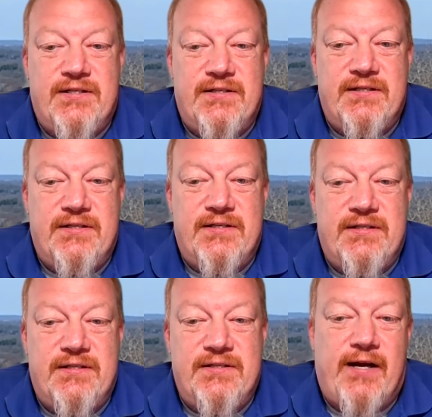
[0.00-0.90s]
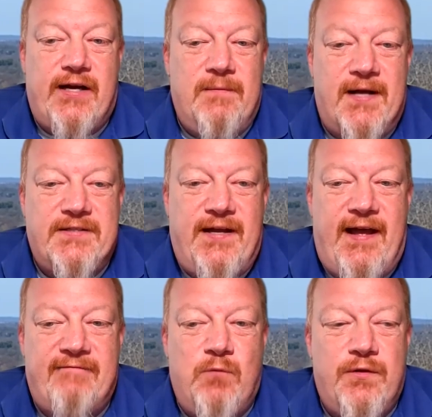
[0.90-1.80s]
and solutions we're talking about today
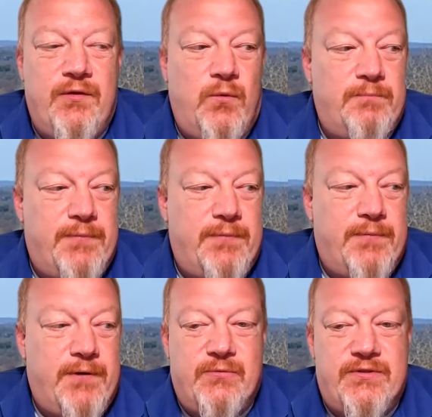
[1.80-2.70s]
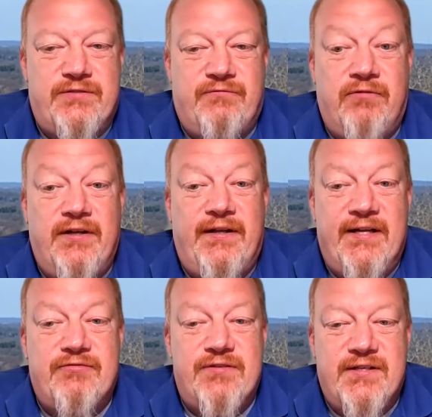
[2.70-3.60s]
have more than one purpose, which is really
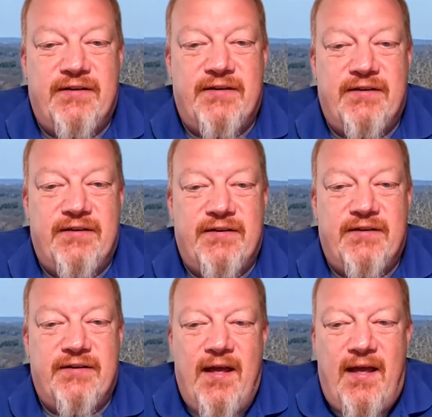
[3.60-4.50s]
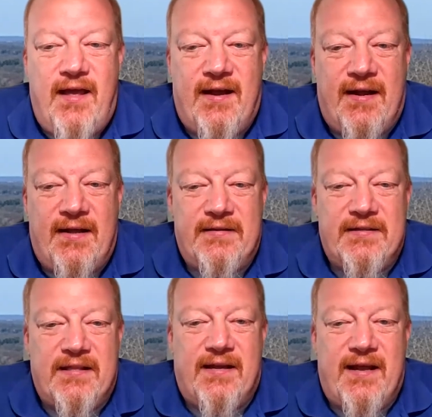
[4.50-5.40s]
interesting, right? And I
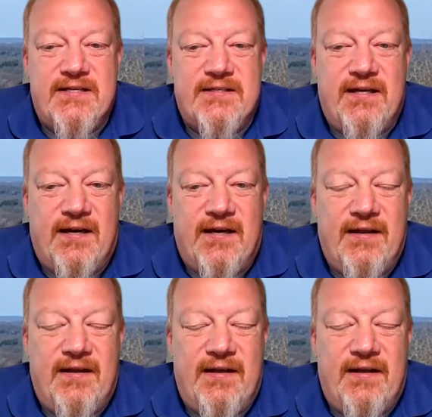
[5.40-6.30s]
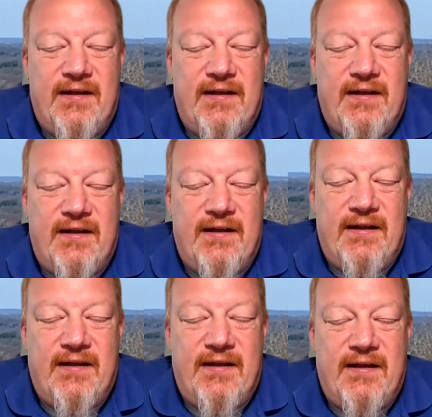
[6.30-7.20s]
think if you really take a
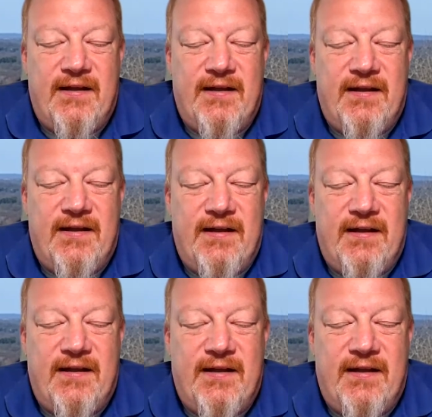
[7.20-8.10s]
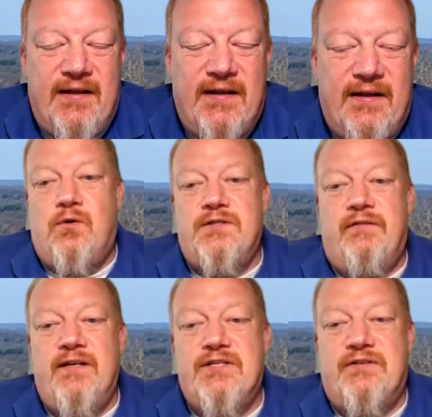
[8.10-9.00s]
look at a lot of technologies over the course
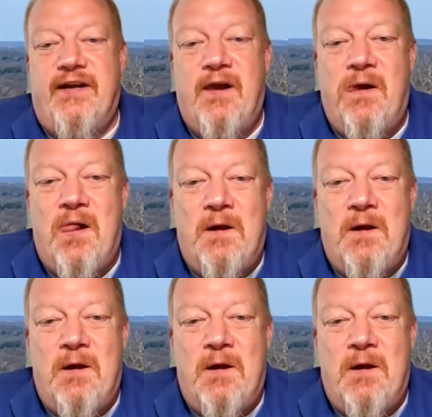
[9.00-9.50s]
of history,